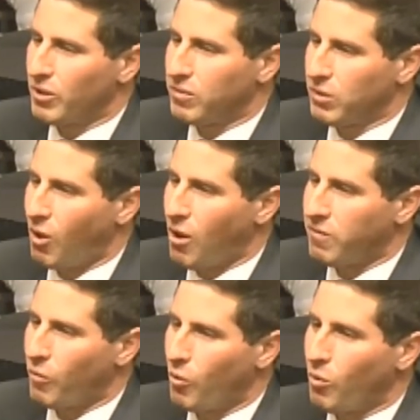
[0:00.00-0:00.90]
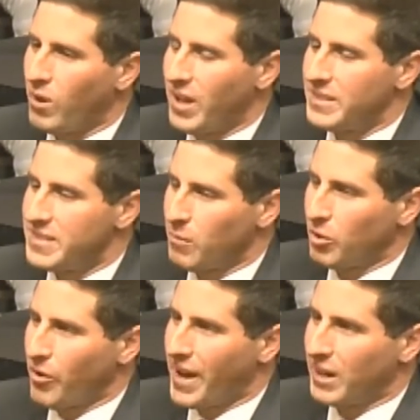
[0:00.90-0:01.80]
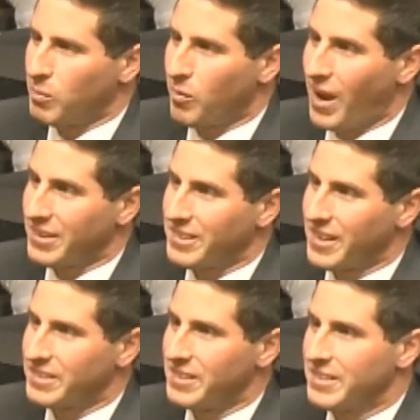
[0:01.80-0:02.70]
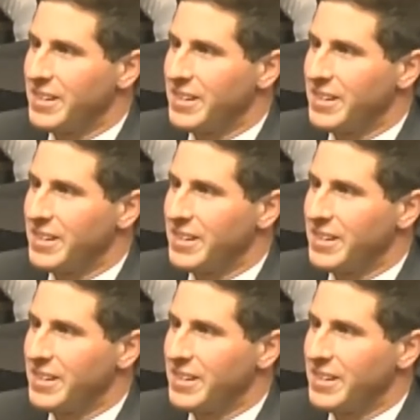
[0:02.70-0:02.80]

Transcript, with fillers: of lawful democratic processes.